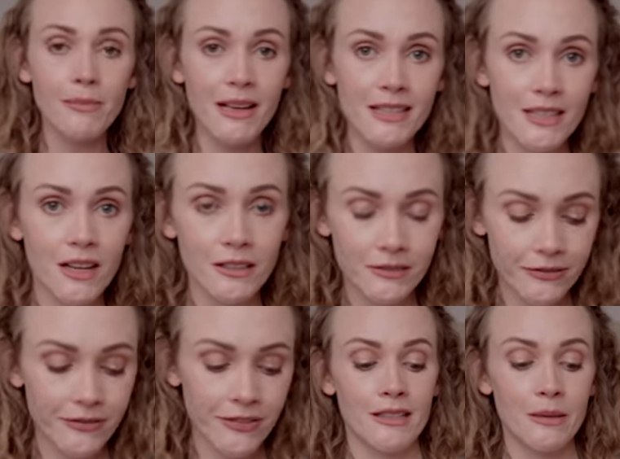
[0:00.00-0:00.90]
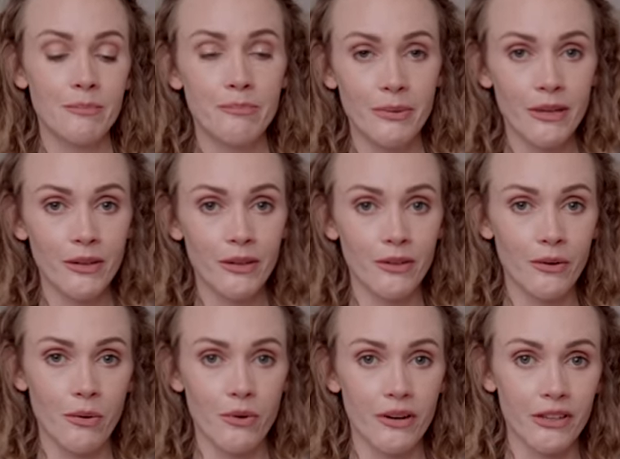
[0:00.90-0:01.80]
myself some
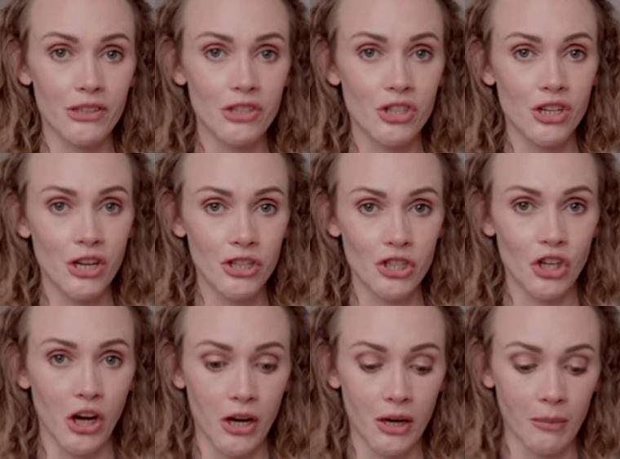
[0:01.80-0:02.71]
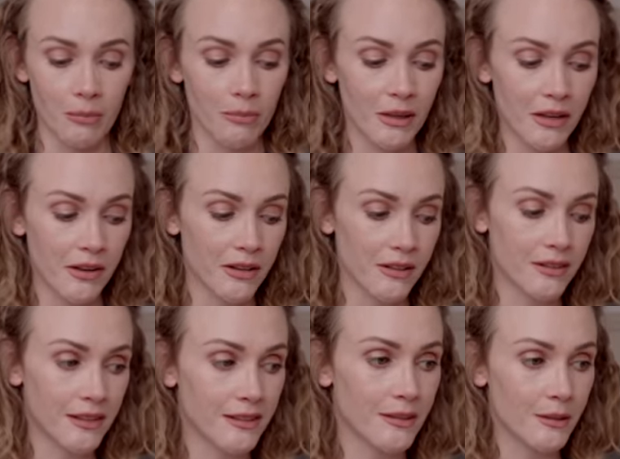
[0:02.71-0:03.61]
bitter orange jam because
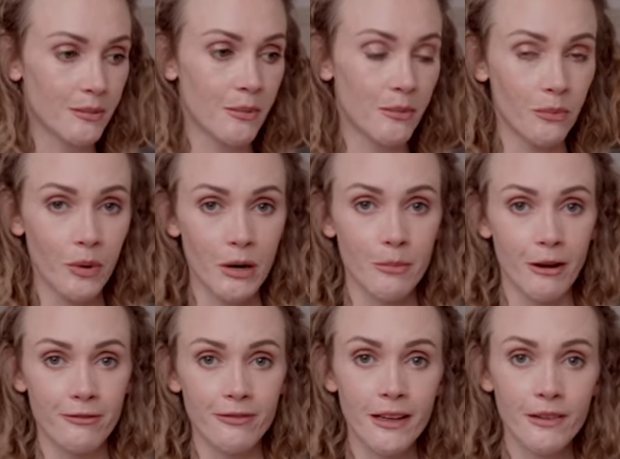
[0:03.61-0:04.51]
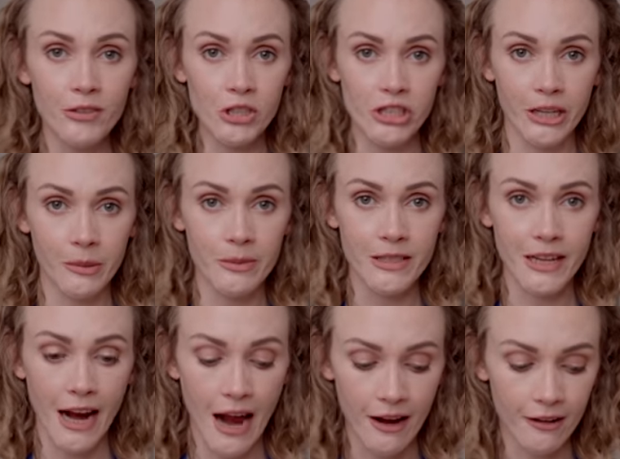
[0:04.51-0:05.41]
this is one of my favorite jams to
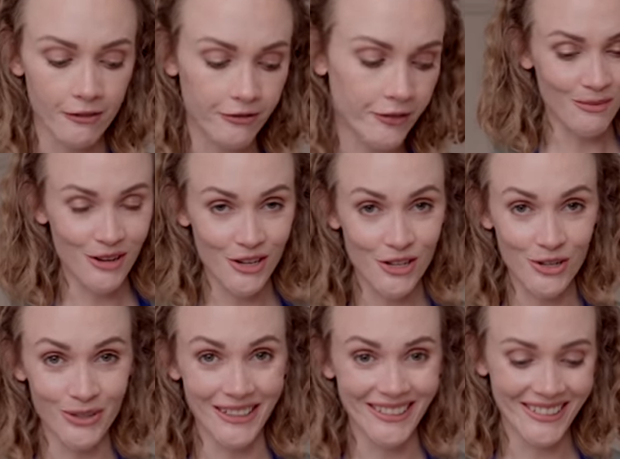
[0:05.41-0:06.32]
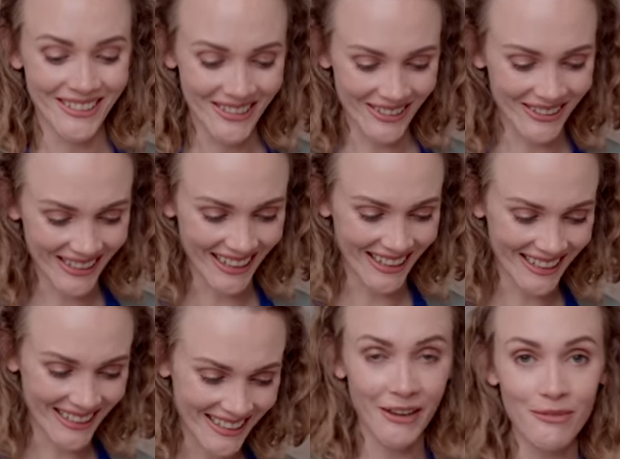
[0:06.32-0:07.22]
have with Stollen.
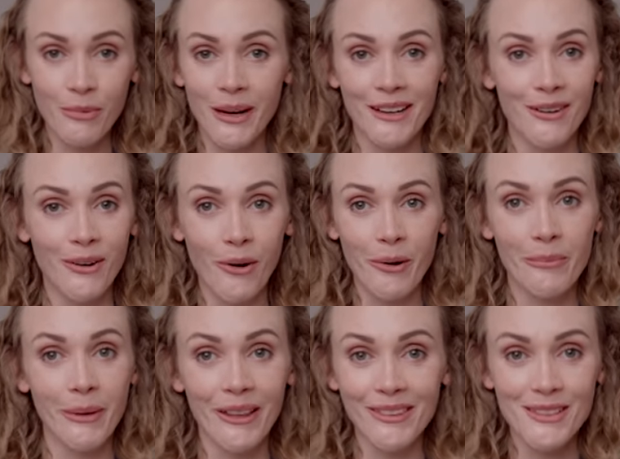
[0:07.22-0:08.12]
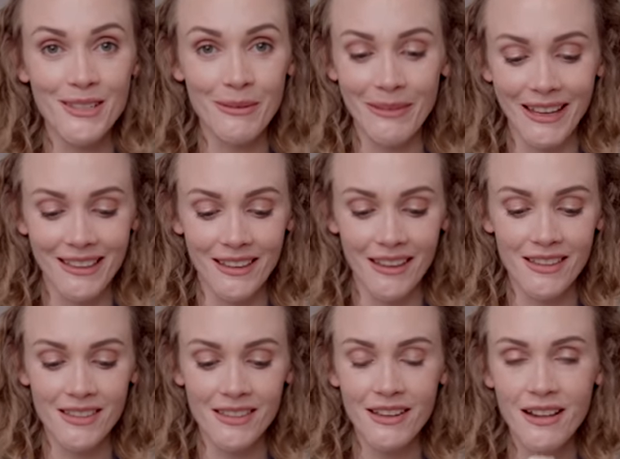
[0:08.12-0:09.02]
Okay. I've waited all month to make this.